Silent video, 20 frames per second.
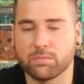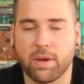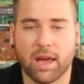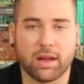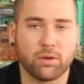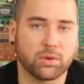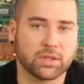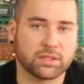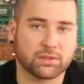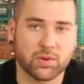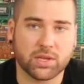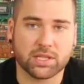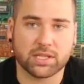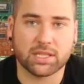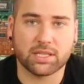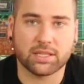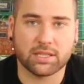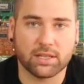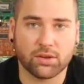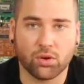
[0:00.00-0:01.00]
backward
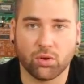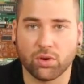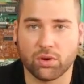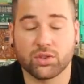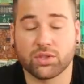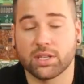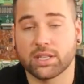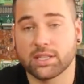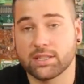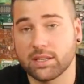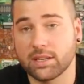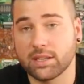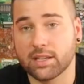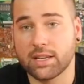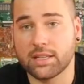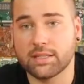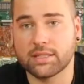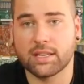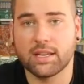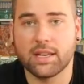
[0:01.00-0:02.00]
transistor, or short
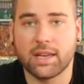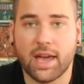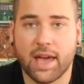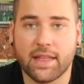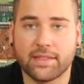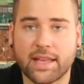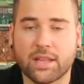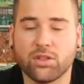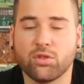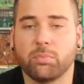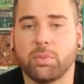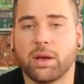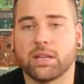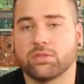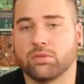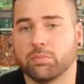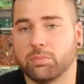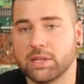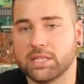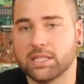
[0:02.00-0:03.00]
circuits, and then you pass
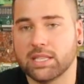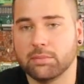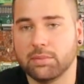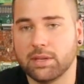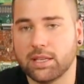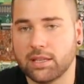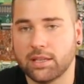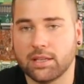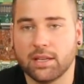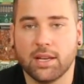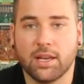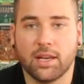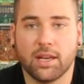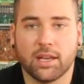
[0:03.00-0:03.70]
to PCB.